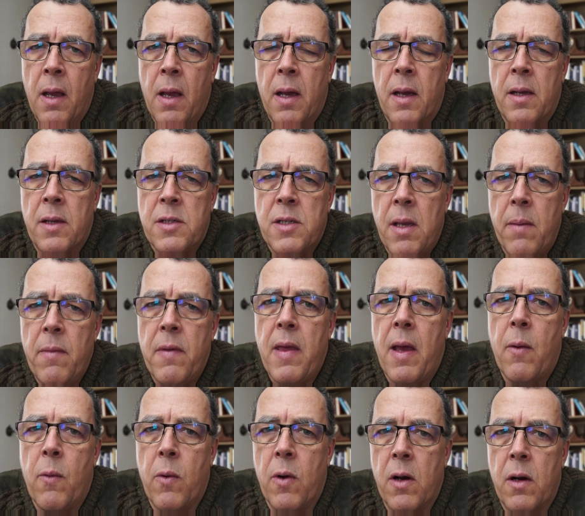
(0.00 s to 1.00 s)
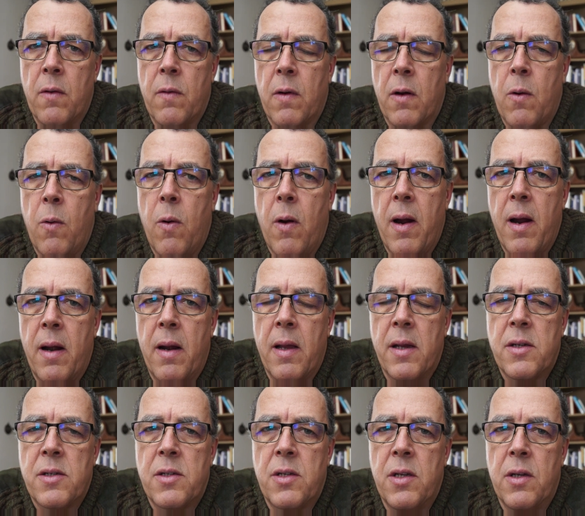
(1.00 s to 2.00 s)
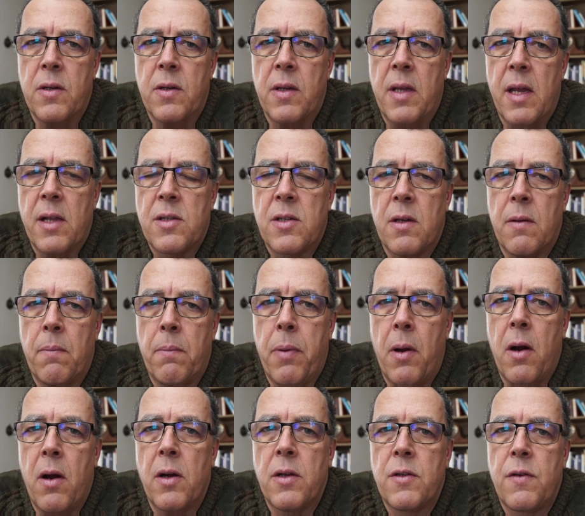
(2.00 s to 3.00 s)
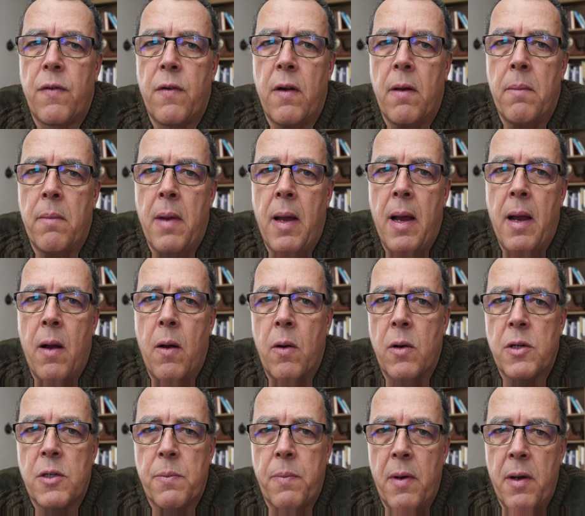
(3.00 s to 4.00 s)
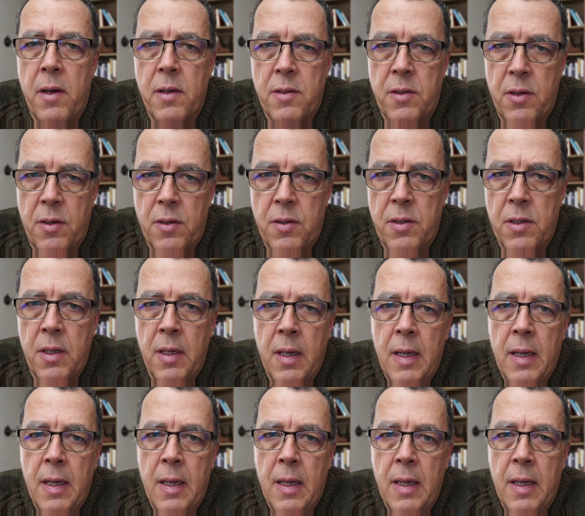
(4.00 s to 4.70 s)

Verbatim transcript: Uh, some of that work required us to get some parts from our sponsors.